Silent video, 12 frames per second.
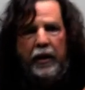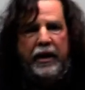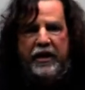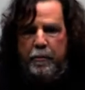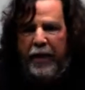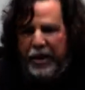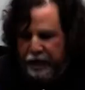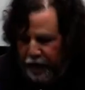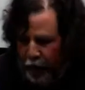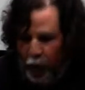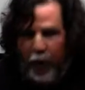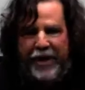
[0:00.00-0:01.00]
It
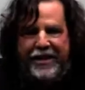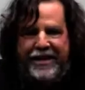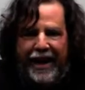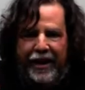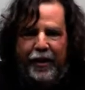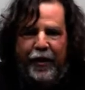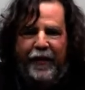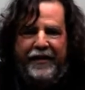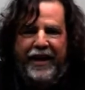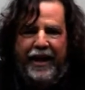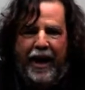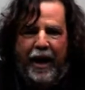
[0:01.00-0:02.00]
depends from which side
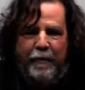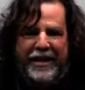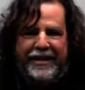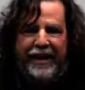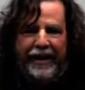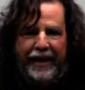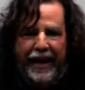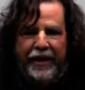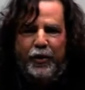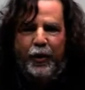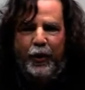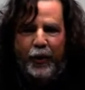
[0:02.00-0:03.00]
of the abyssal
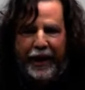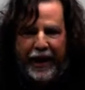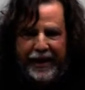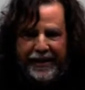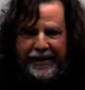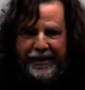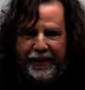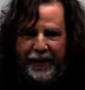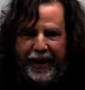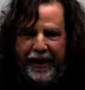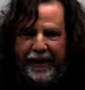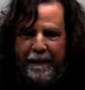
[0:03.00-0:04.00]
line you look at it,
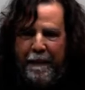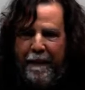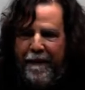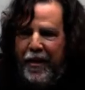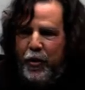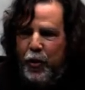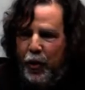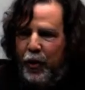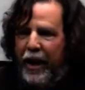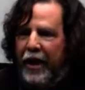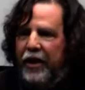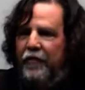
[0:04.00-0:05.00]
okay? You
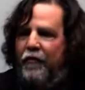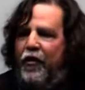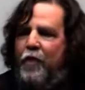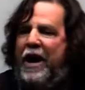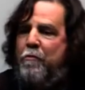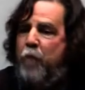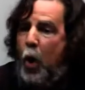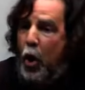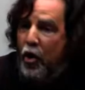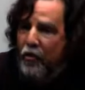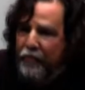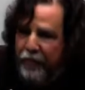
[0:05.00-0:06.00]
look at it from
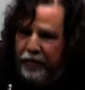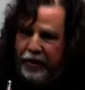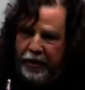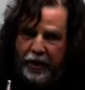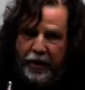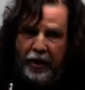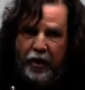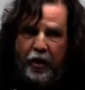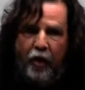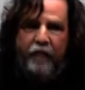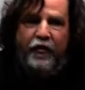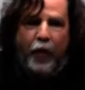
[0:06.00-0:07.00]
above,
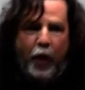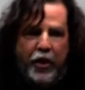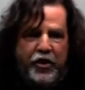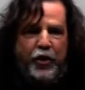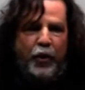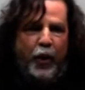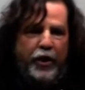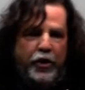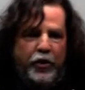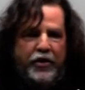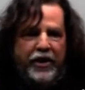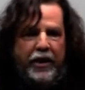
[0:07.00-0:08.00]
of course you're
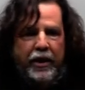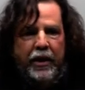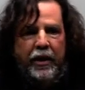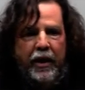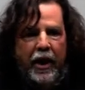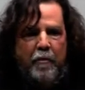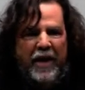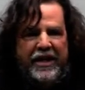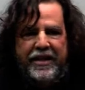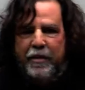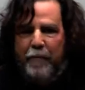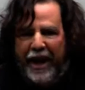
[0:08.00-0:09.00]
going to see
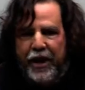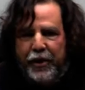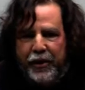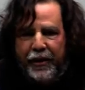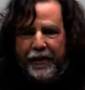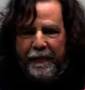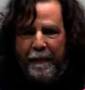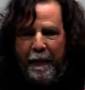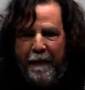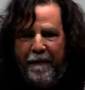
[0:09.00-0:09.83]
emancipation.